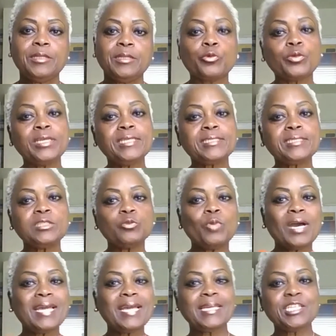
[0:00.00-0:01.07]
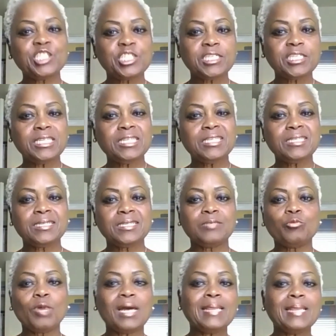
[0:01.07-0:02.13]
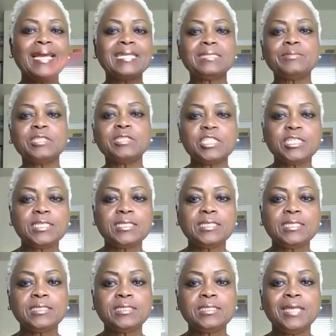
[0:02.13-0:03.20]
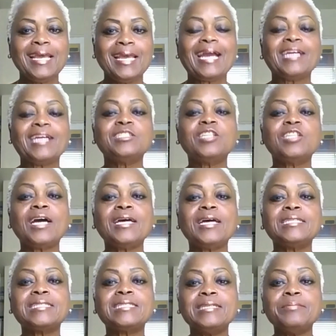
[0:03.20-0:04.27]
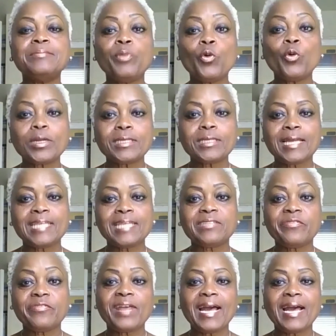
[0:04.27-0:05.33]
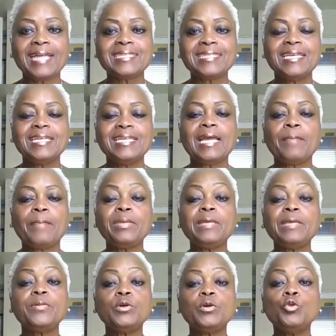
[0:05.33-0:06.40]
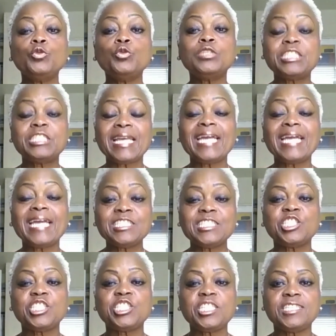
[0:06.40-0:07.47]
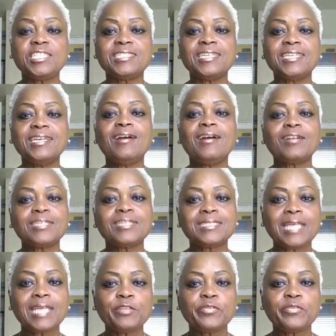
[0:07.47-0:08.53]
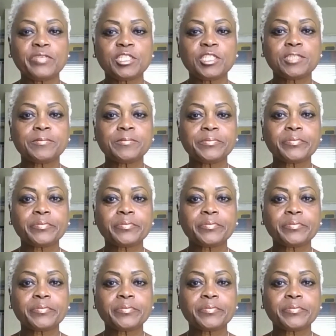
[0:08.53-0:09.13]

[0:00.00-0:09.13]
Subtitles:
The reasons why they cheat and what led them to cheating are not as important as the fact that people who tend to cheat are selfish.